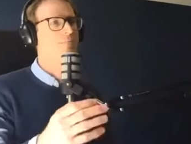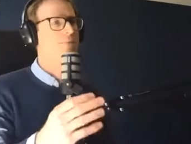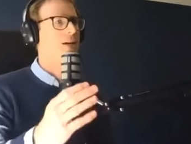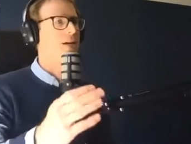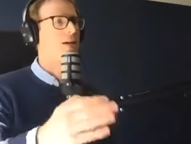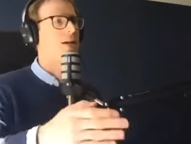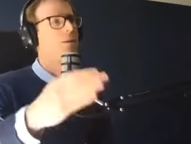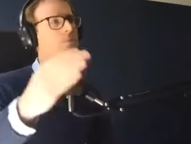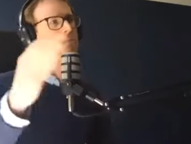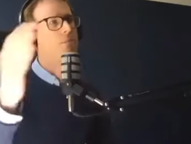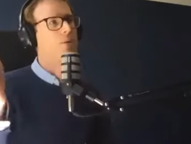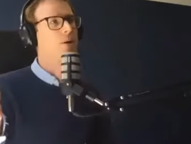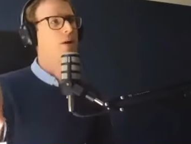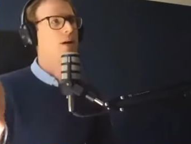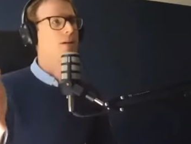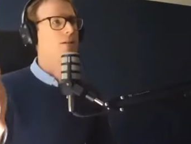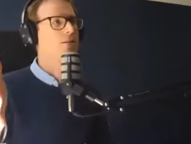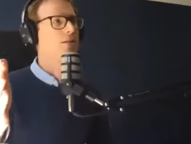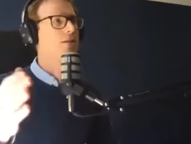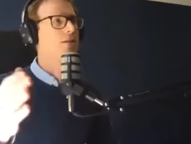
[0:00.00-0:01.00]
another
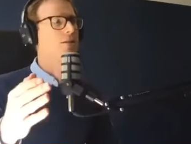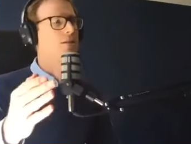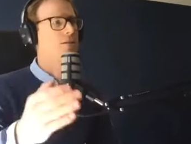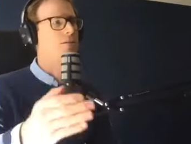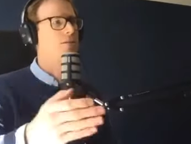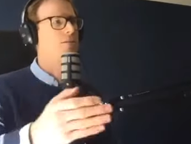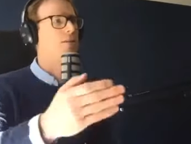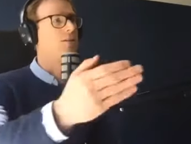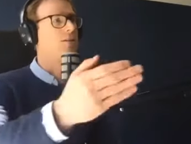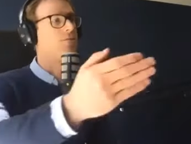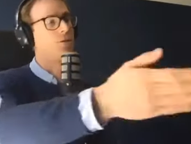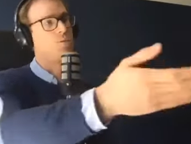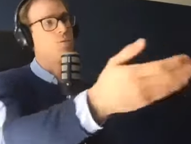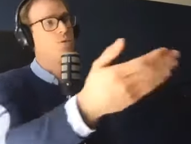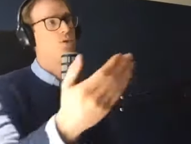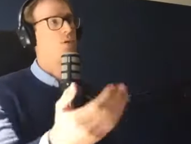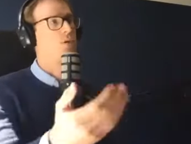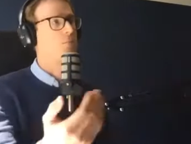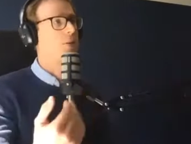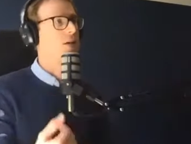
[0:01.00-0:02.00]
product that if you
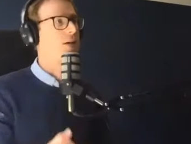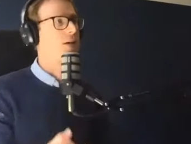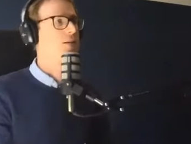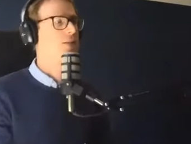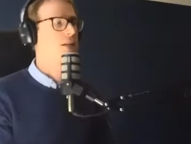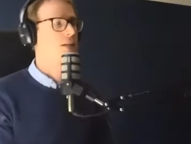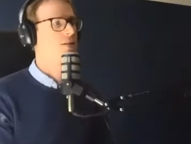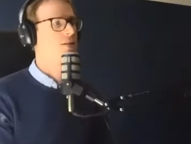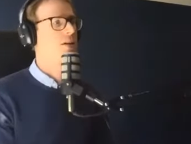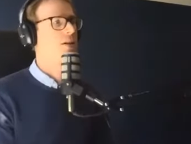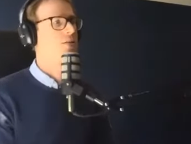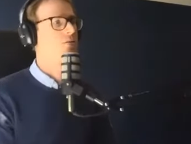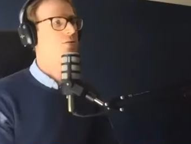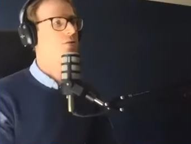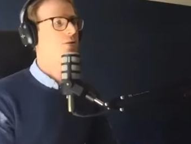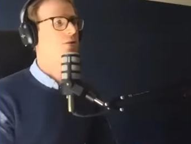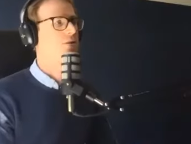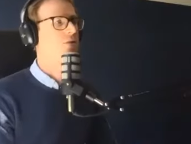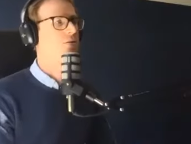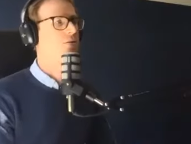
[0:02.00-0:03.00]
were shopping at
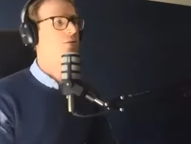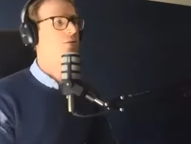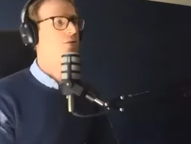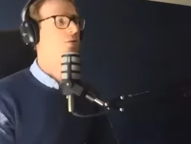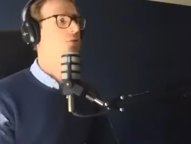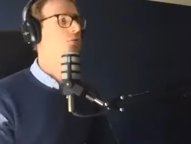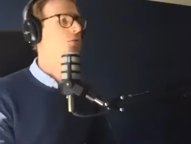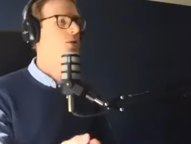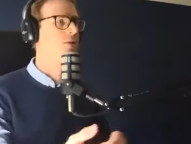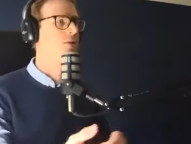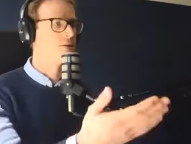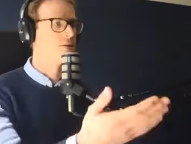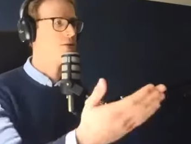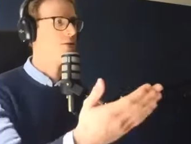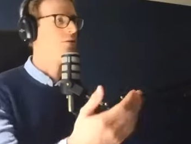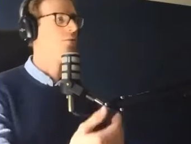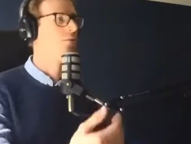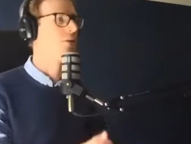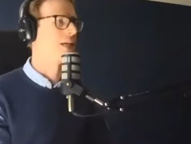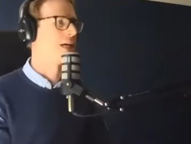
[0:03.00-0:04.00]
Tesco's,
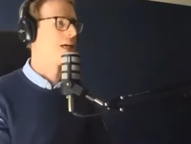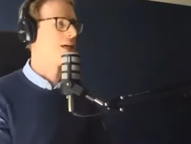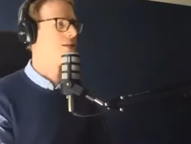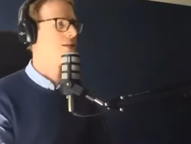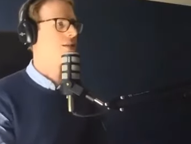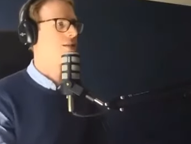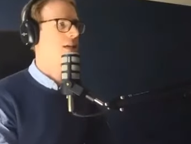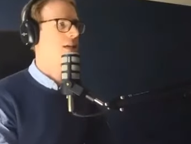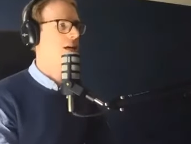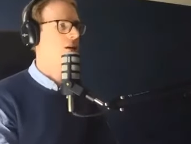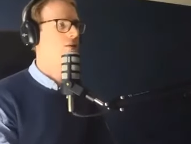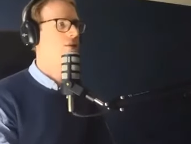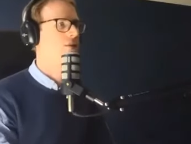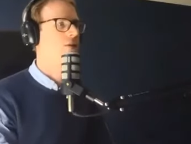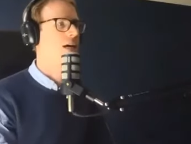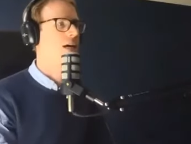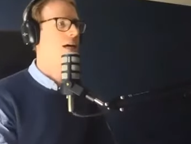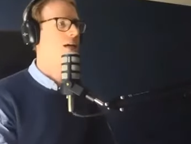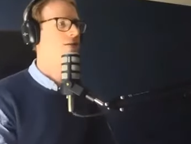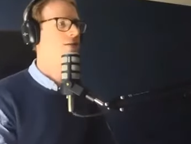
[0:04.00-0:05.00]
you would get a discount
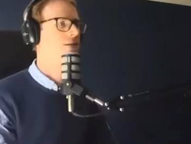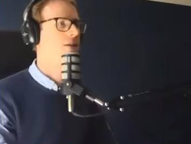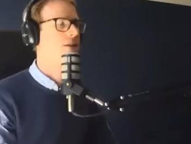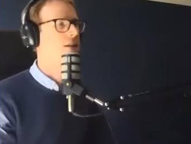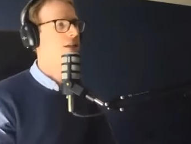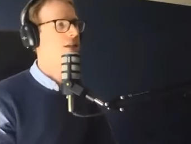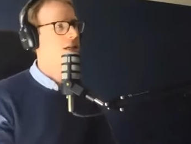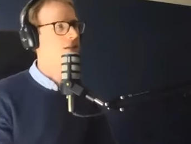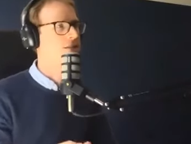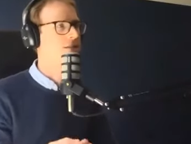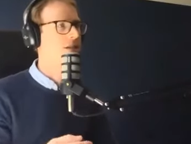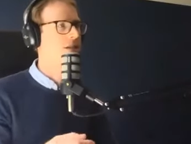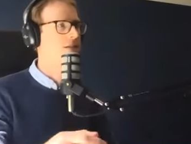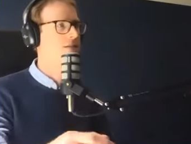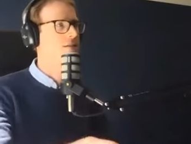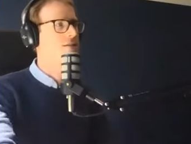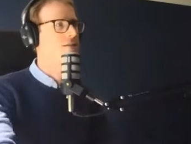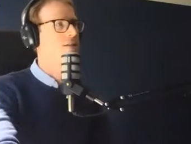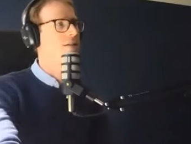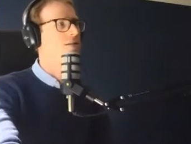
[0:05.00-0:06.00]
on that. So I think
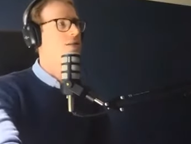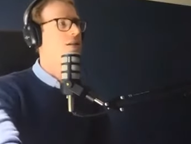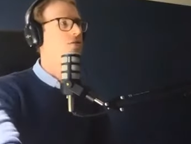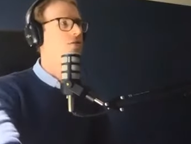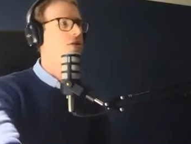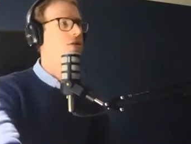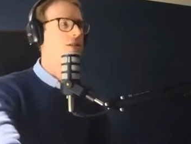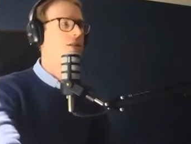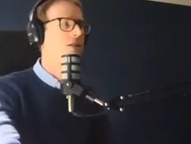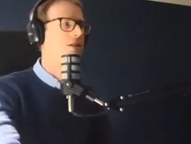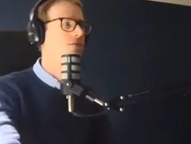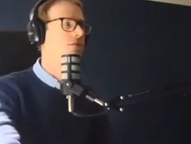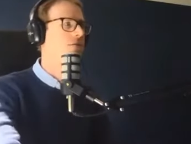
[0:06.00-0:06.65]
it's interesting